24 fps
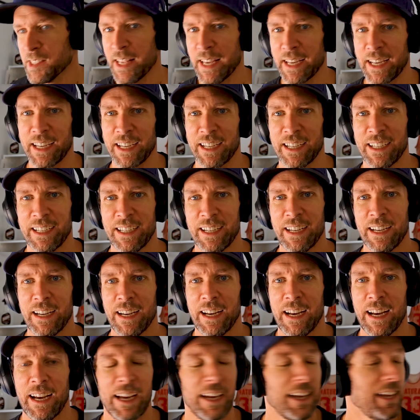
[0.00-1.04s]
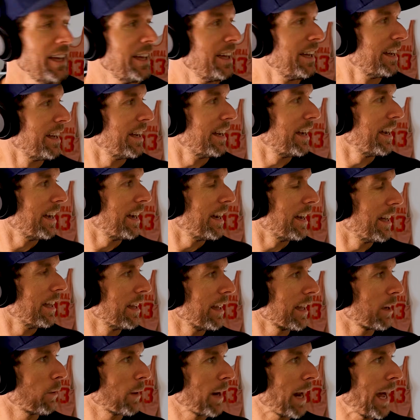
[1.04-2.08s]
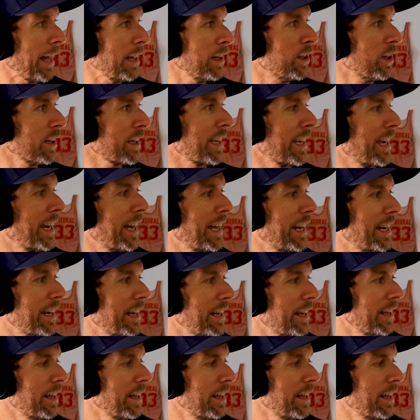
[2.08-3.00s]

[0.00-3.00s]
like when I look at